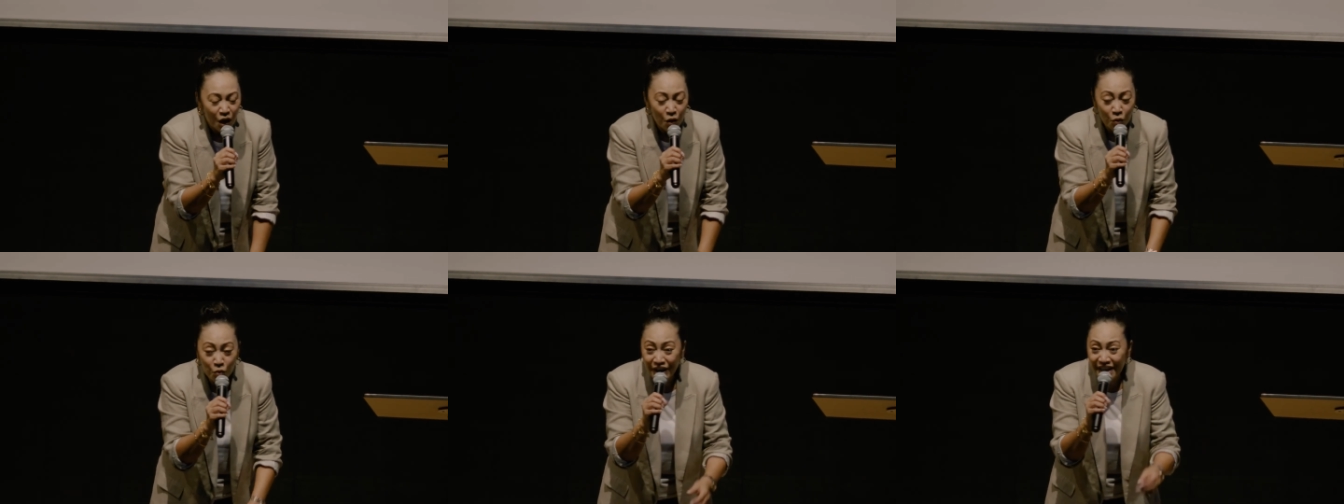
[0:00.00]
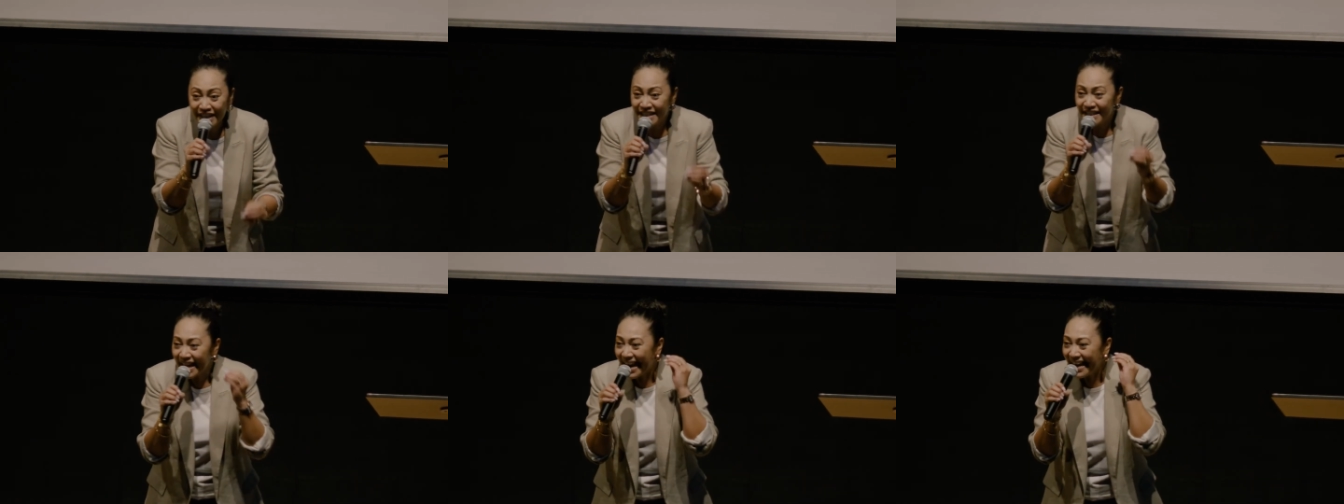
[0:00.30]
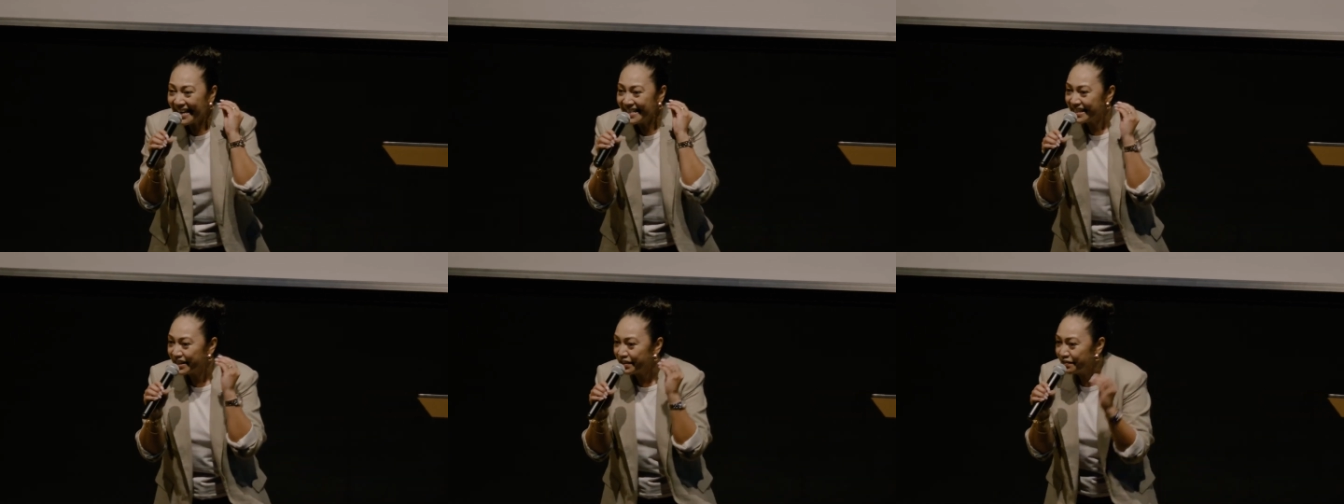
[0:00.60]
With
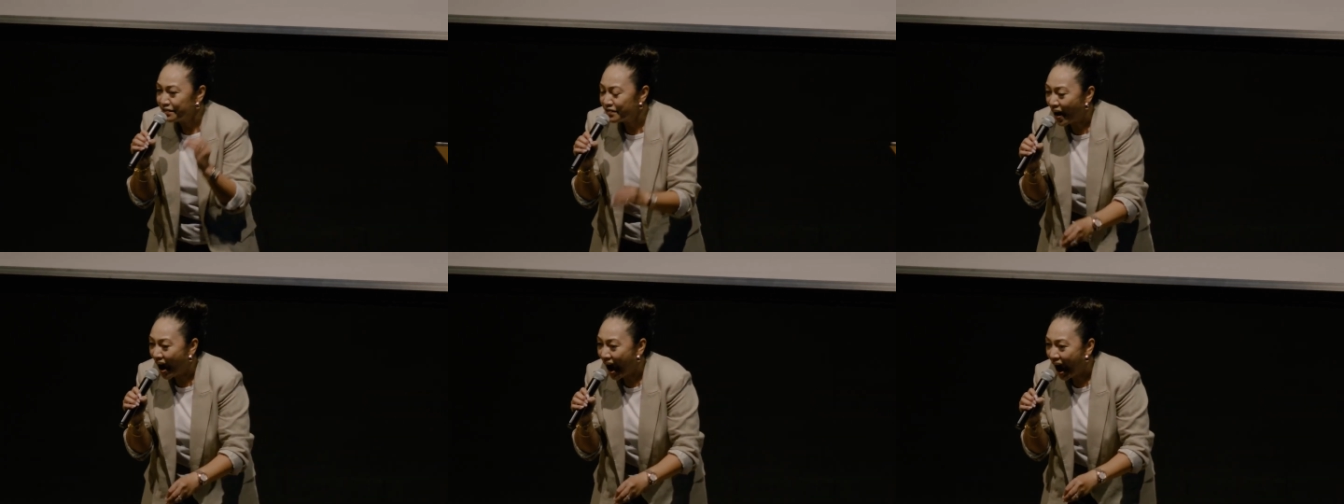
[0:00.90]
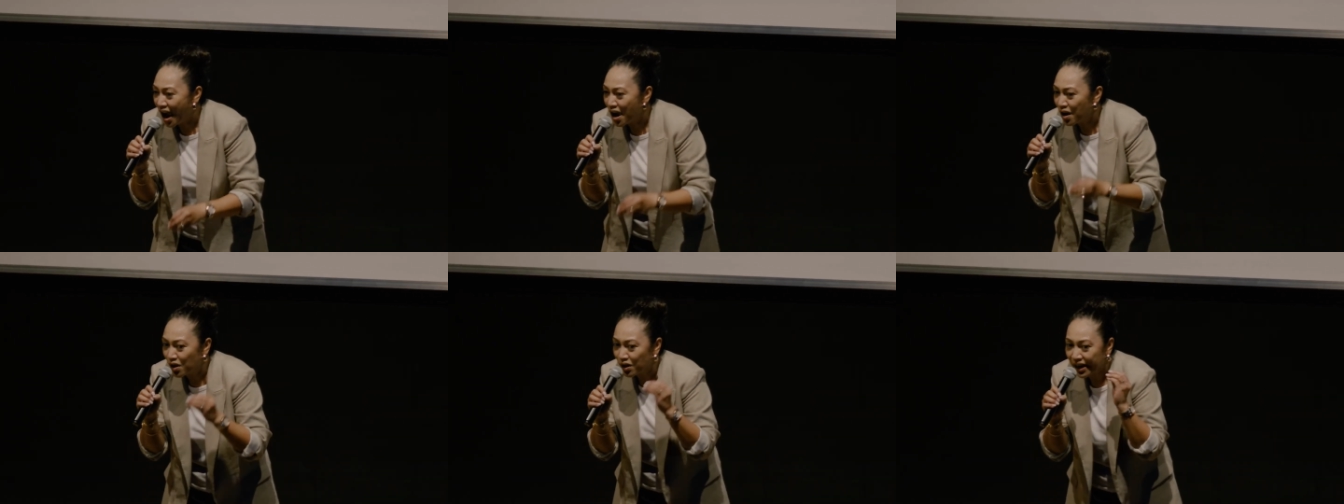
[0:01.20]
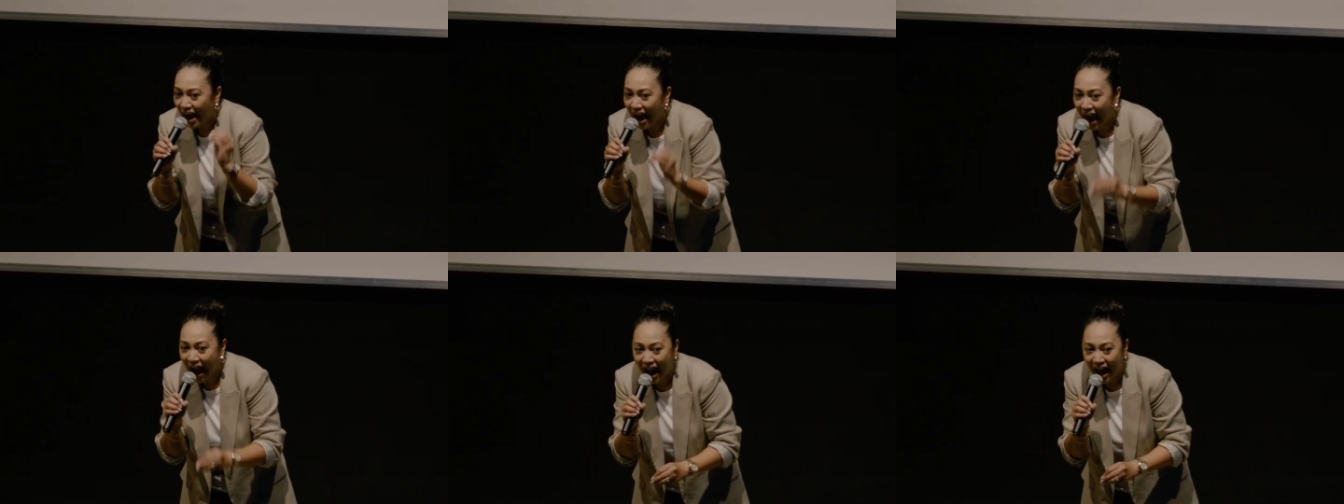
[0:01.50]
a defiled
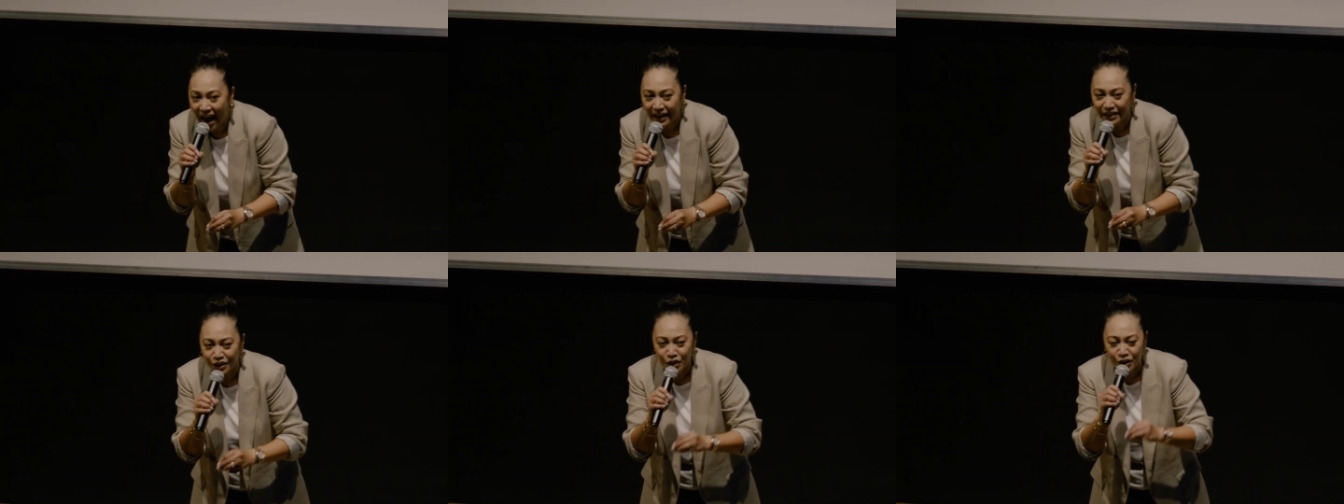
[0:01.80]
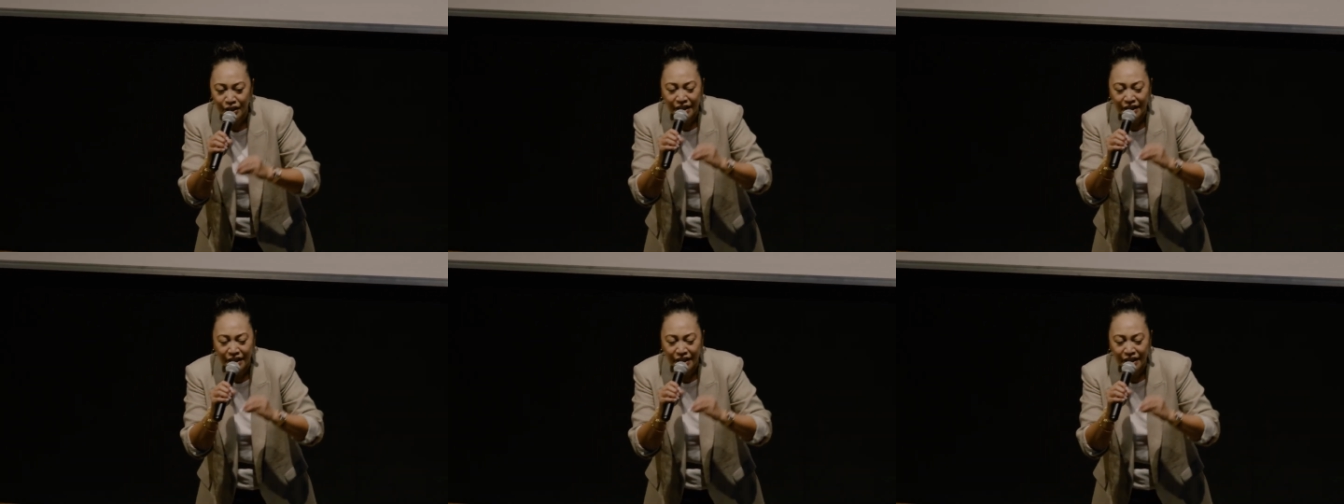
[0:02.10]
heart, you